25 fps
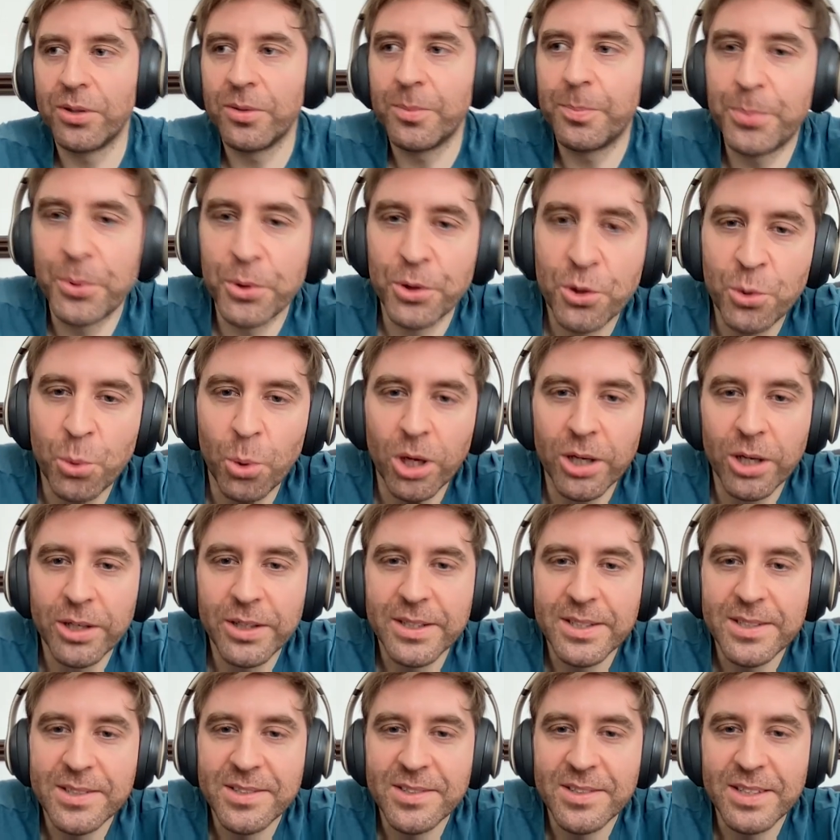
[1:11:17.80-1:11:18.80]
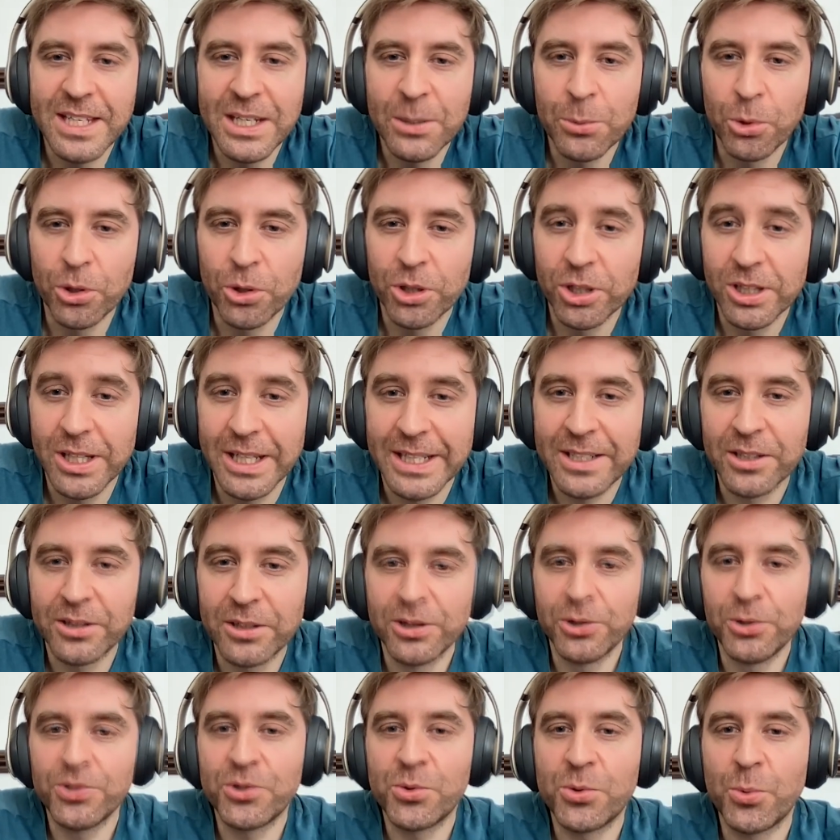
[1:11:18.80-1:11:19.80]
So book one is Eat What You
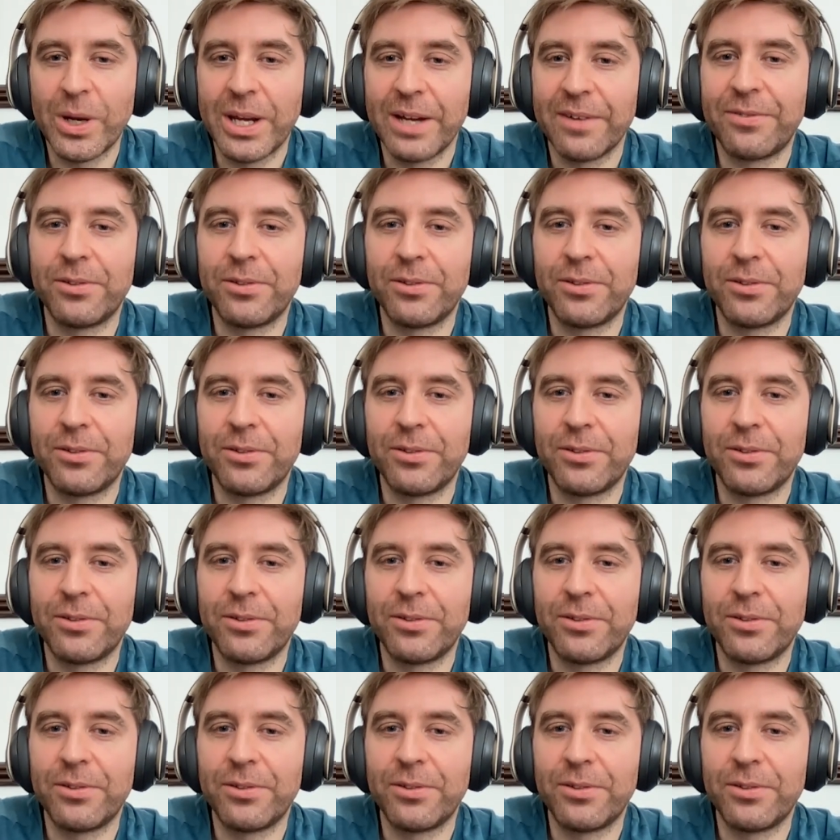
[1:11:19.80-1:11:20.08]
Like and